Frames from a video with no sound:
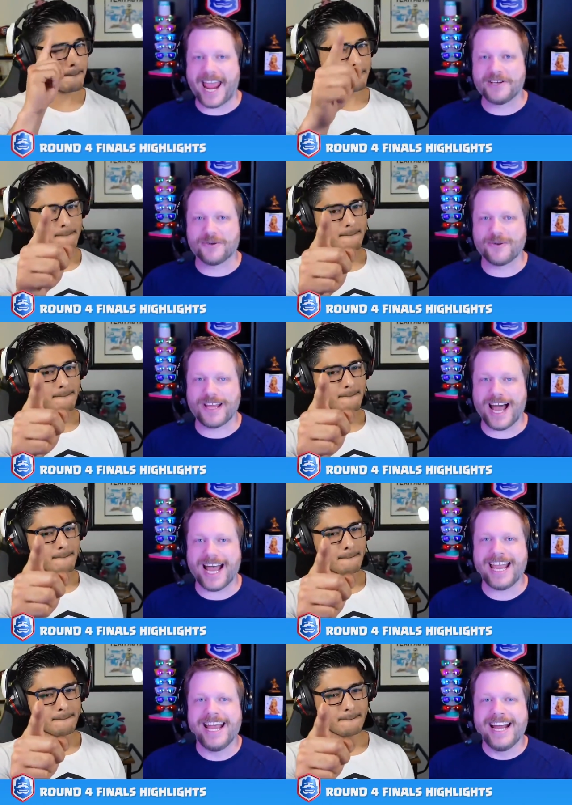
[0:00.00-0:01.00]
Speaker 1: Andrew
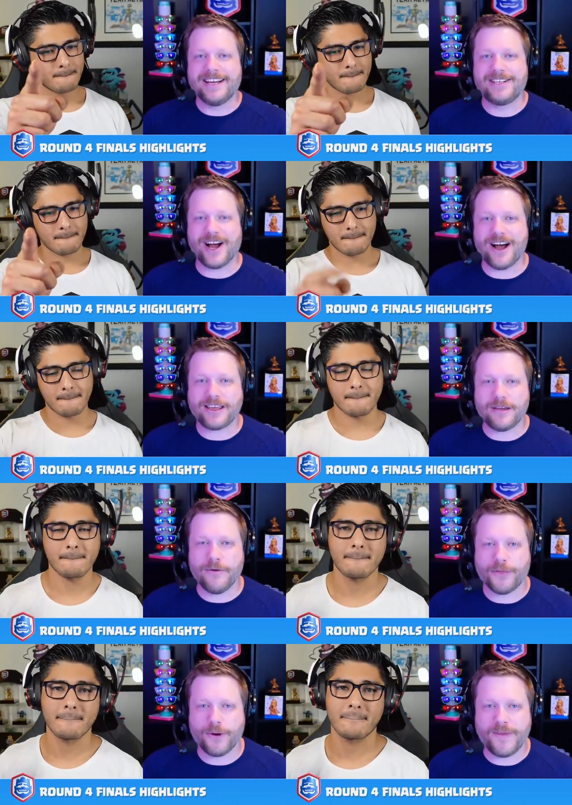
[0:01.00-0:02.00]
Guy to talk
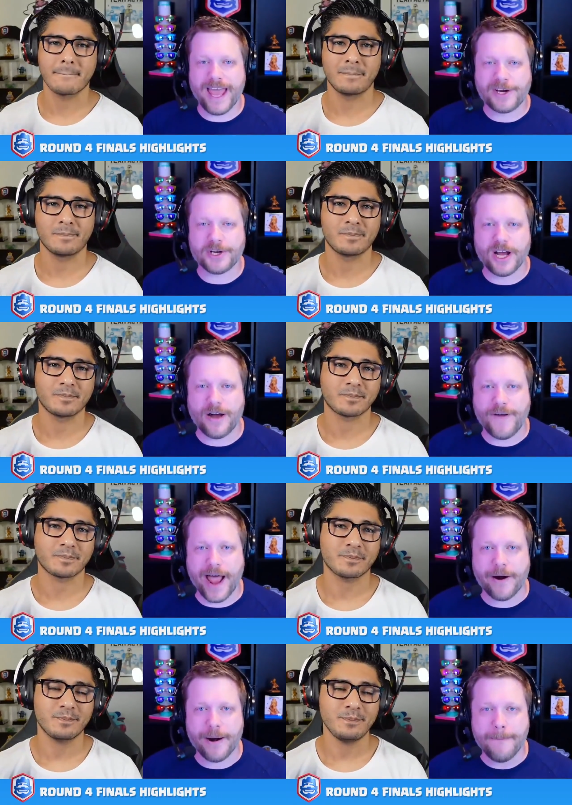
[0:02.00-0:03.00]
you through the action of
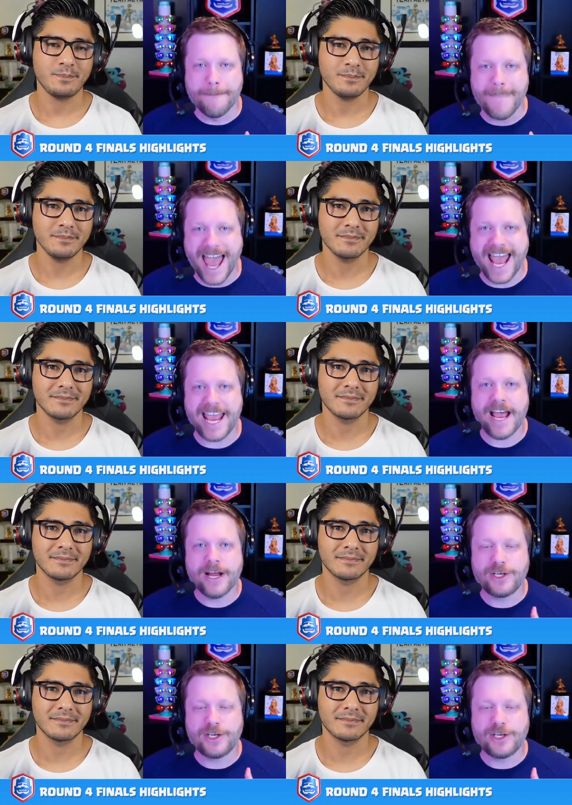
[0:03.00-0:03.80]
our May